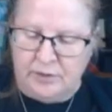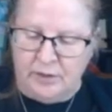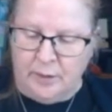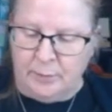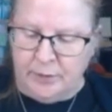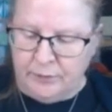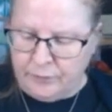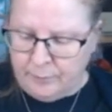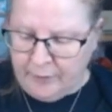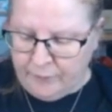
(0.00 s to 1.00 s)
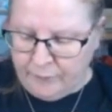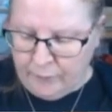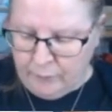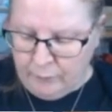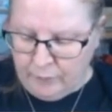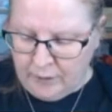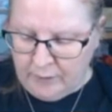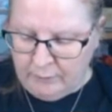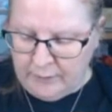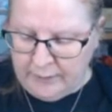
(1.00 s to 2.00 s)
upload from my phone
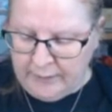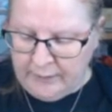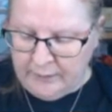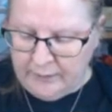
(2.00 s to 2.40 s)
currently.